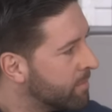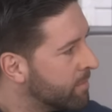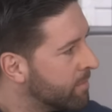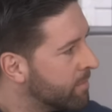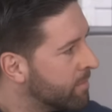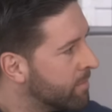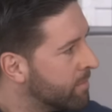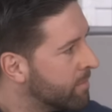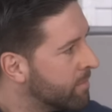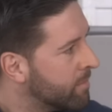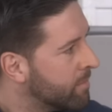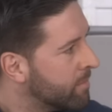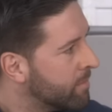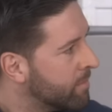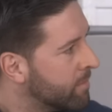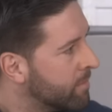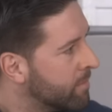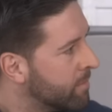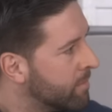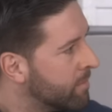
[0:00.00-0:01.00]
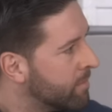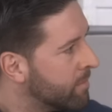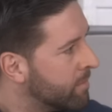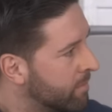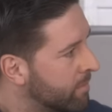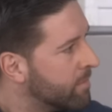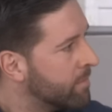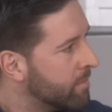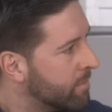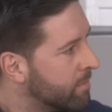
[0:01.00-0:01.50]

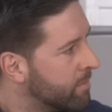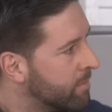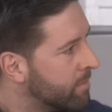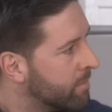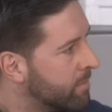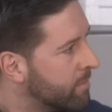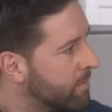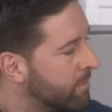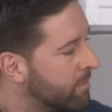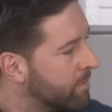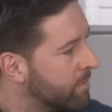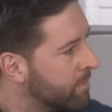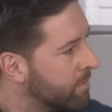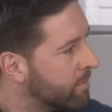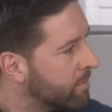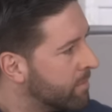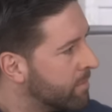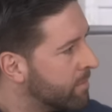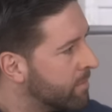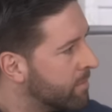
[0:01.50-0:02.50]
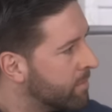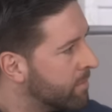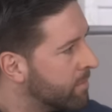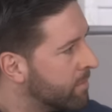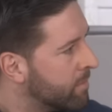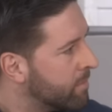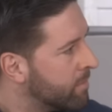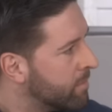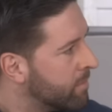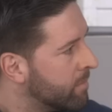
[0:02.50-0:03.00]

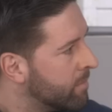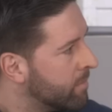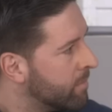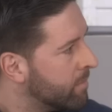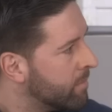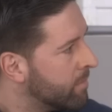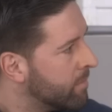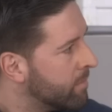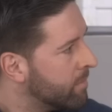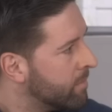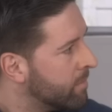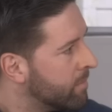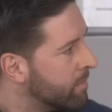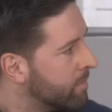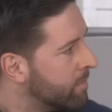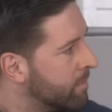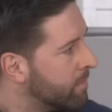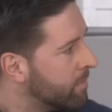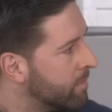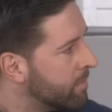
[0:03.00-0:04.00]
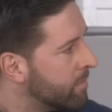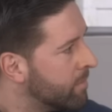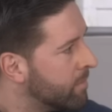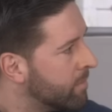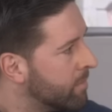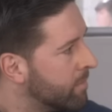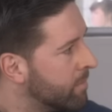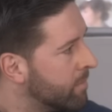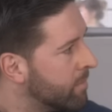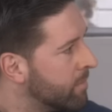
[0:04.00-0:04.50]

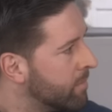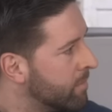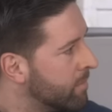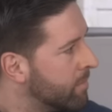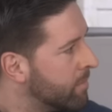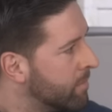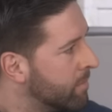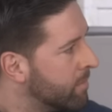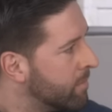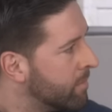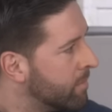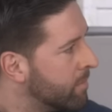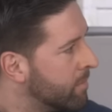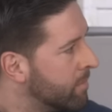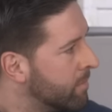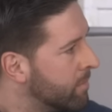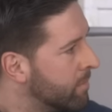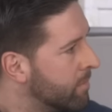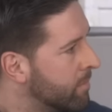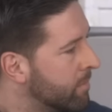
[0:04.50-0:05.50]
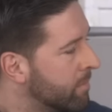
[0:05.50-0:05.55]
(not speaking)